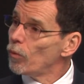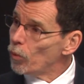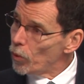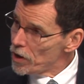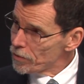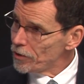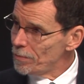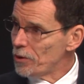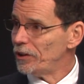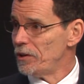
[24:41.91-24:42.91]
with
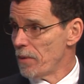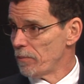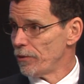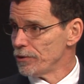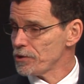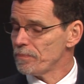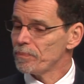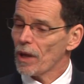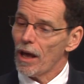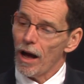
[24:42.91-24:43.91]
community members
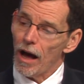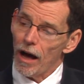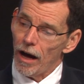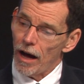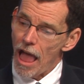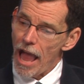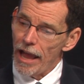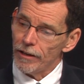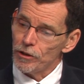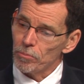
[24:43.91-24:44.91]
uh,
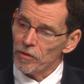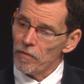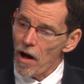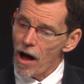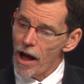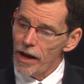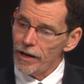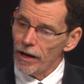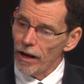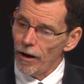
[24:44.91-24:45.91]
and to
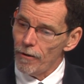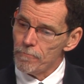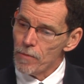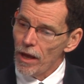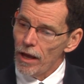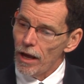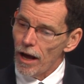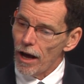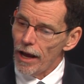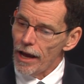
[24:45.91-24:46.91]
provide um,
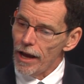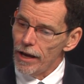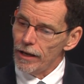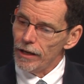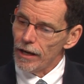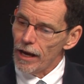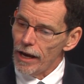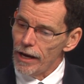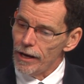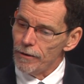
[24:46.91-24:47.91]
a, a,
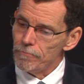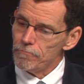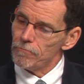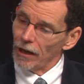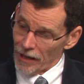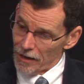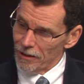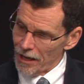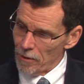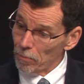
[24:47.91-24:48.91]
a,
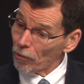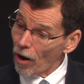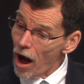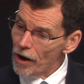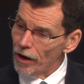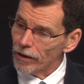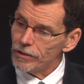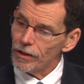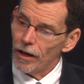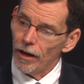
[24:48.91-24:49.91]
again, a
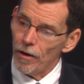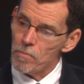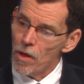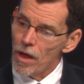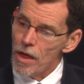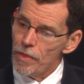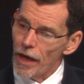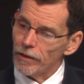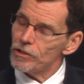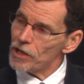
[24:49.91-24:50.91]
product um,
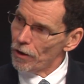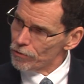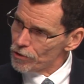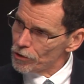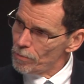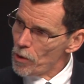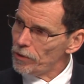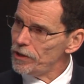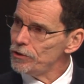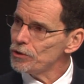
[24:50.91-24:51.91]
that tells the
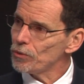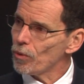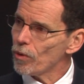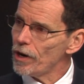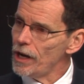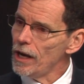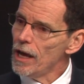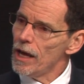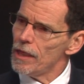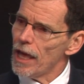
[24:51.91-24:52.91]
community story,
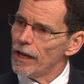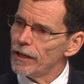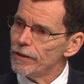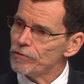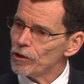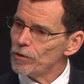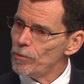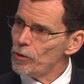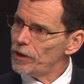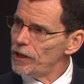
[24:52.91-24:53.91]
that gives the
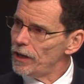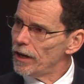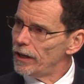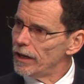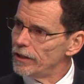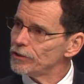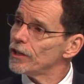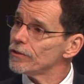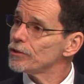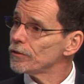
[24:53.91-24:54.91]
community a, a
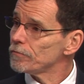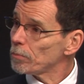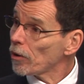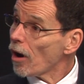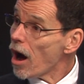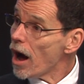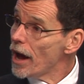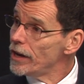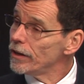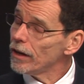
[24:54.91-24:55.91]
sense of
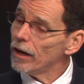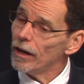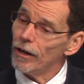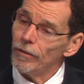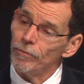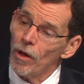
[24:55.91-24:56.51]
pride uh,